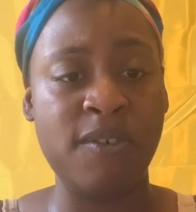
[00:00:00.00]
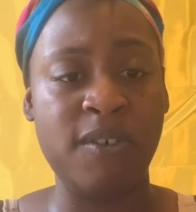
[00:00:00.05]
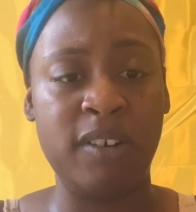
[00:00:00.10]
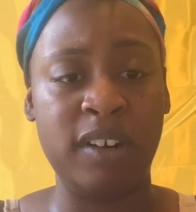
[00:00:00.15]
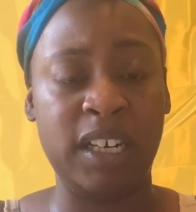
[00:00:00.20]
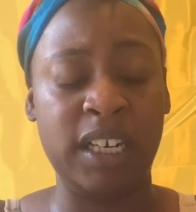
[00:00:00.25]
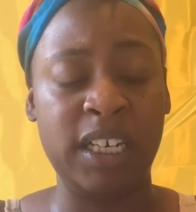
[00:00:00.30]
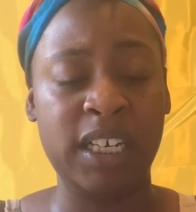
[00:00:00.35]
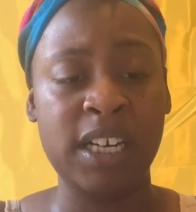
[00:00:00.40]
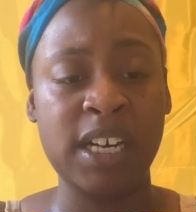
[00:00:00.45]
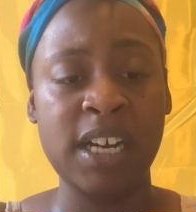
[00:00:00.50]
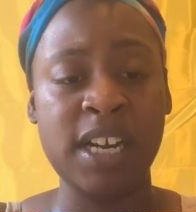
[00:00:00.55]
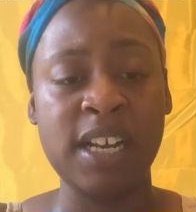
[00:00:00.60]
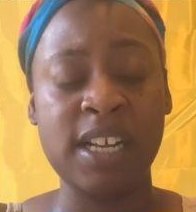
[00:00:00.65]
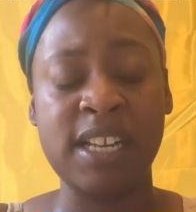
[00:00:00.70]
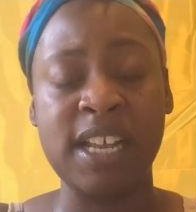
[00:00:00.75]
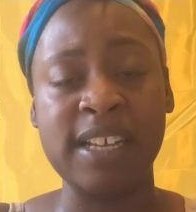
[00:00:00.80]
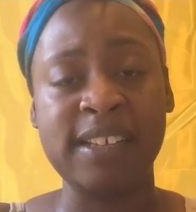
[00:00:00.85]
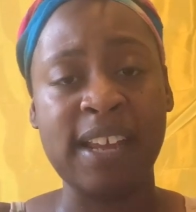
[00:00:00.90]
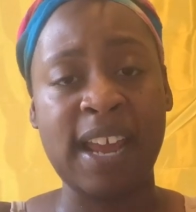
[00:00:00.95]
or
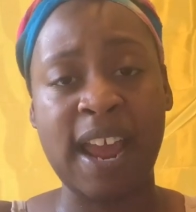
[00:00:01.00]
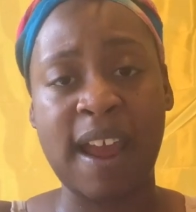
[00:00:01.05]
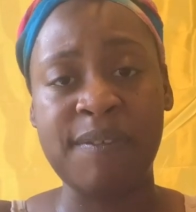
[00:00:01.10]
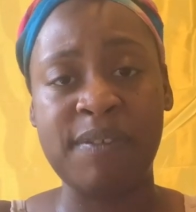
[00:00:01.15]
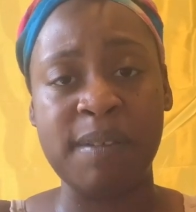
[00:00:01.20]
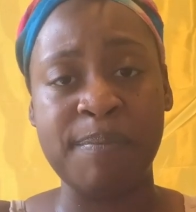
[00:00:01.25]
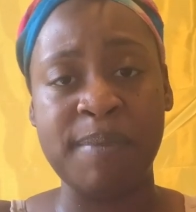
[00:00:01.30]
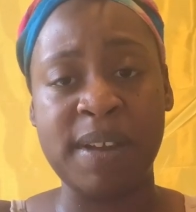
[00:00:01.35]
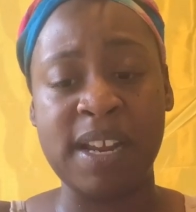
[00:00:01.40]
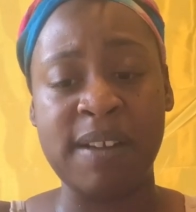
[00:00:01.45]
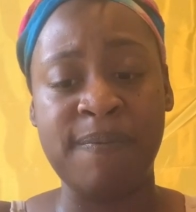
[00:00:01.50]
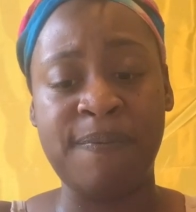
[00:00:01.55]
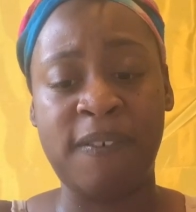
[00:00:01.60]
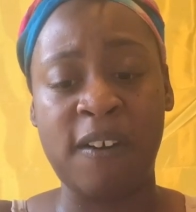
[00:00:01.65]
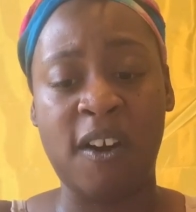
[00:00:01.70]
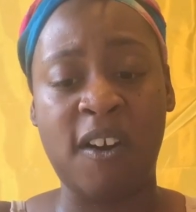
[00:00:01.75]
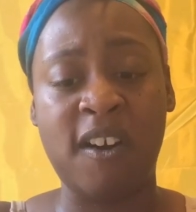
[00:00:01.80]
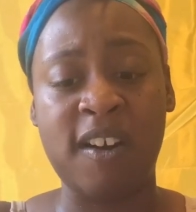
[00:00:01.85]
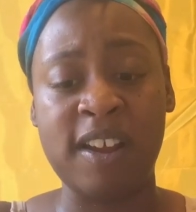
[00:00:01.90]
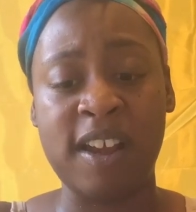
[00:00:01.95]
doesn't have to be for
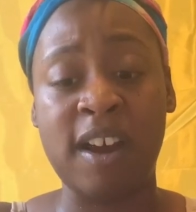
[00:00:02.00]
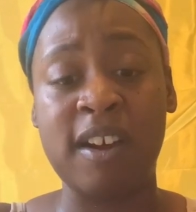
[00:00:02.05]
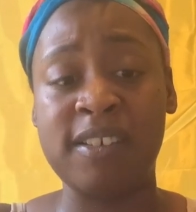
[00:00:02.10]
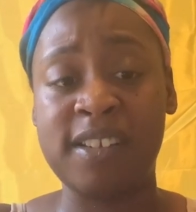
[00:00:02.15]
all y'all.